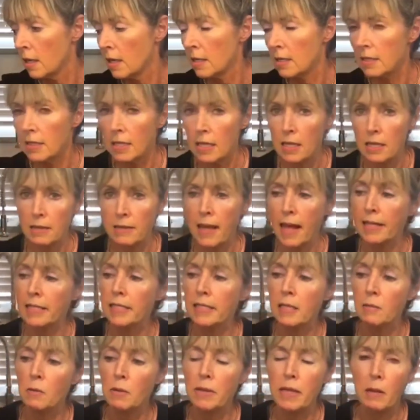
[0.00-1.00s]
See, that's
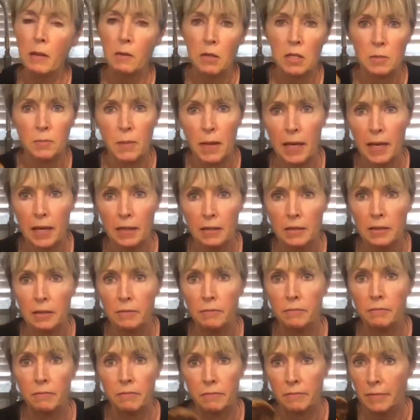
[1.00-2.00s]
the one that was baked,
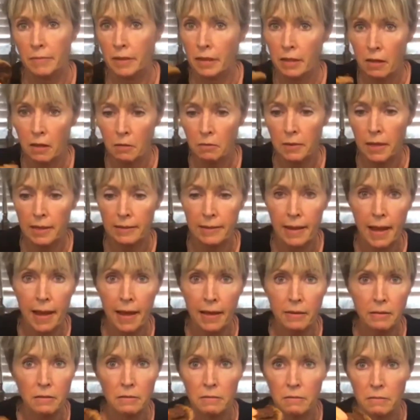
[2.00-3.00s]
like
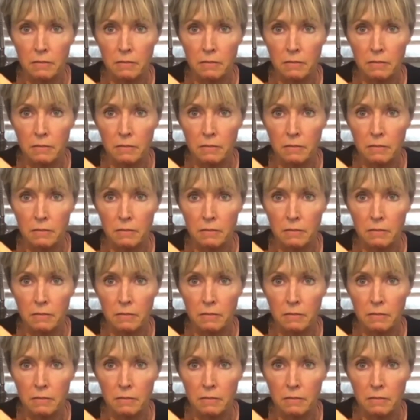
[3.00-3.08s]
that.